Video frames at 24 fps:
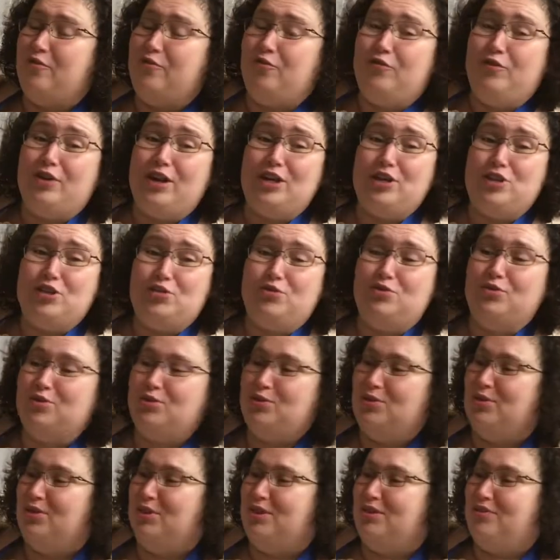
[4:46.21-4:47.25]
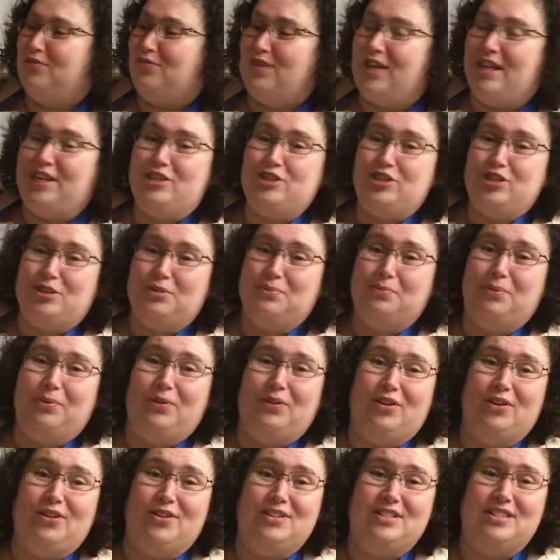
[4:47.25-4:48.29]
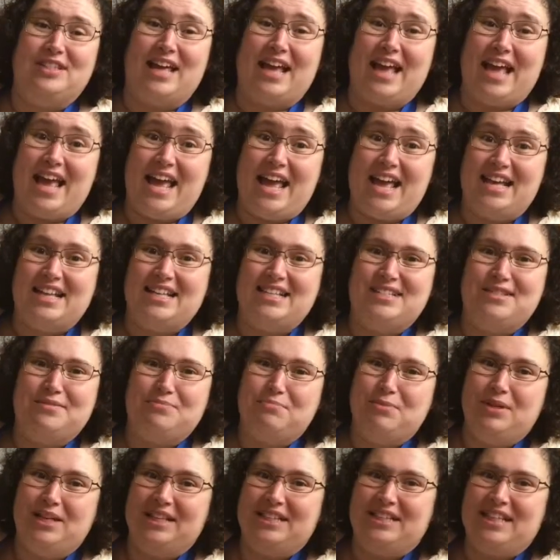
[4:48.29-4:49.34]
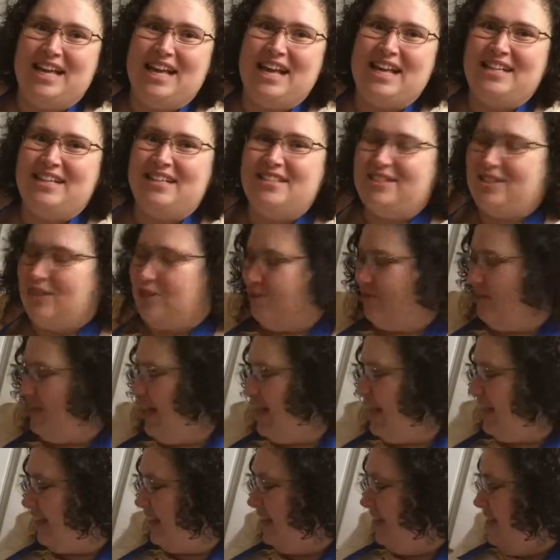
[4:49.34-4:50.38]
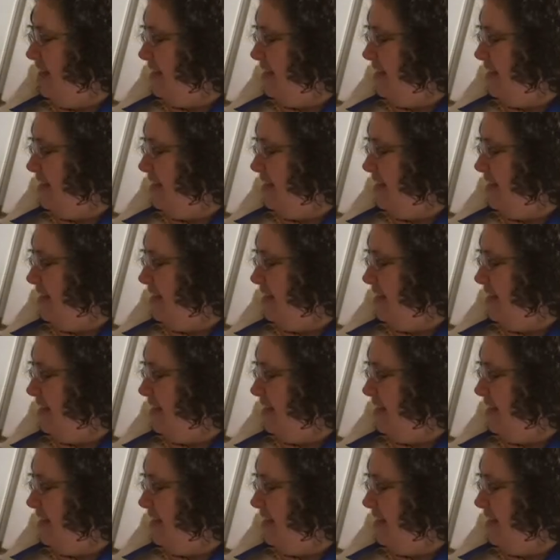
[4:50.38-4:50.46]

fresh fruit, vegetables, eggs, meat, anything you like.